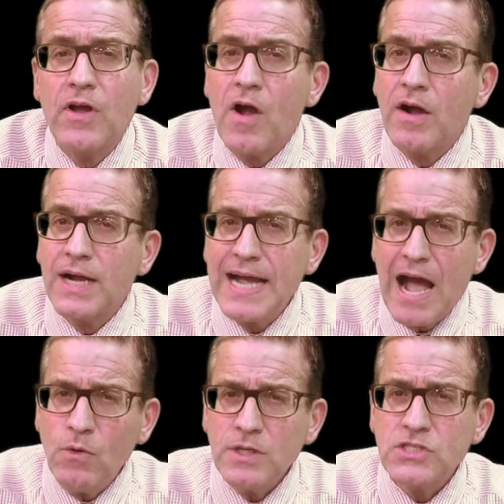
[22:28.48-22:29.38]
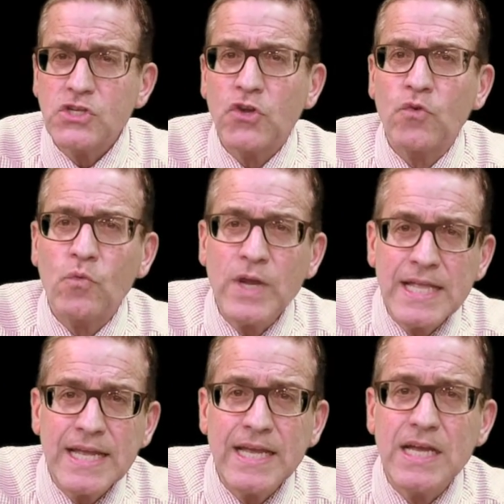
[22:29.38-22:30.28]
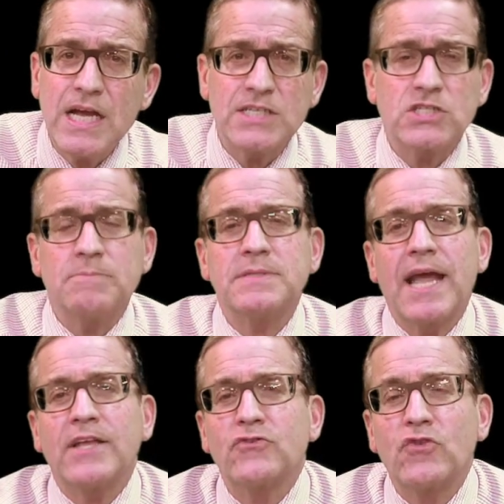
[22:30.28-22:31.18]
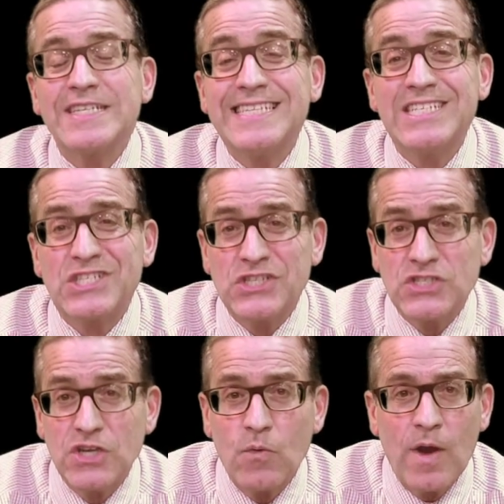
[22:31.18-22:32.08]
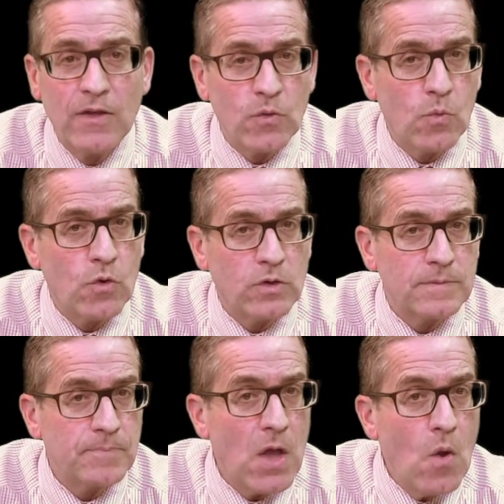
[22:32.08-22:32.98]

there are countless greeting customs and traditions around the world.